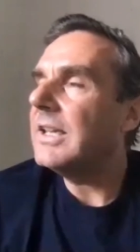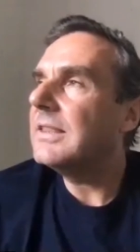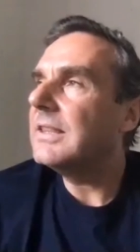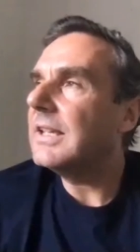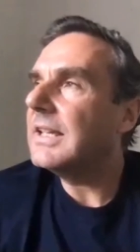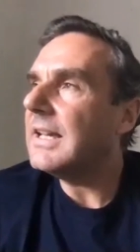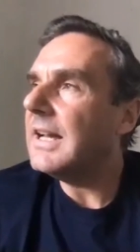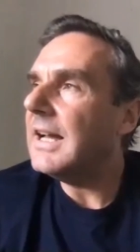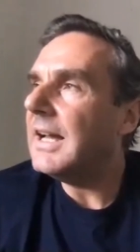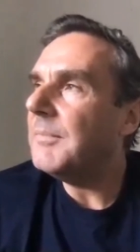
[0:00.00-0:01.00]
think
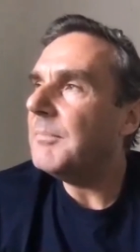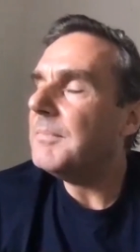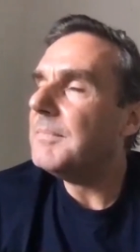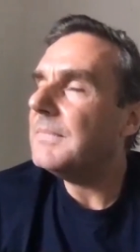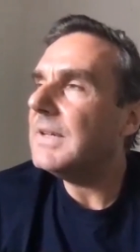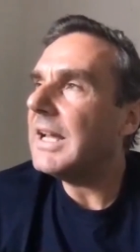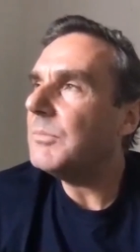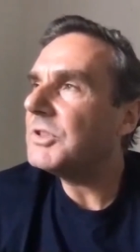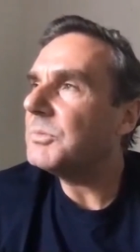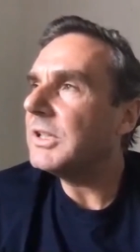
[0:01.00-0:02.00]
um, how
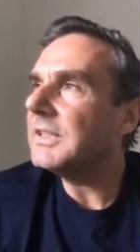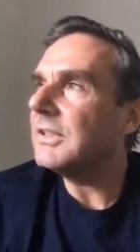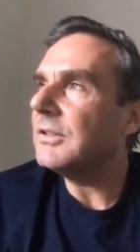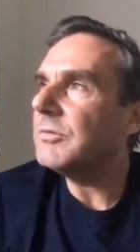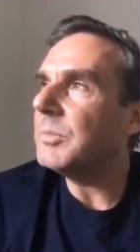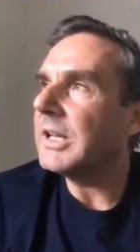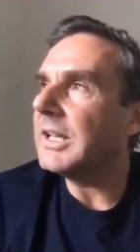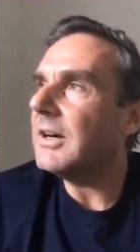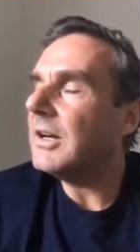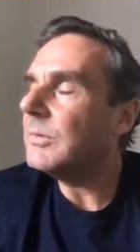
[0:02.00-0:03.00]
much money is enough money?
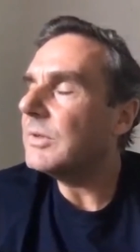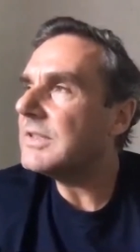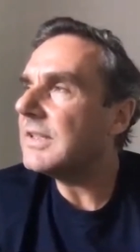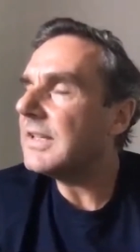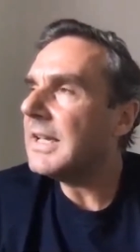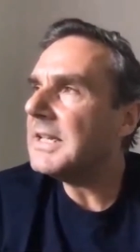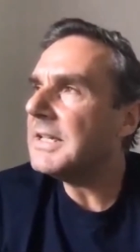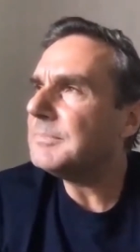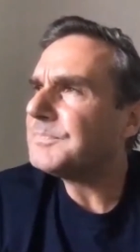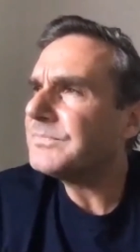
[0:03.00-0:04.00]
I would say,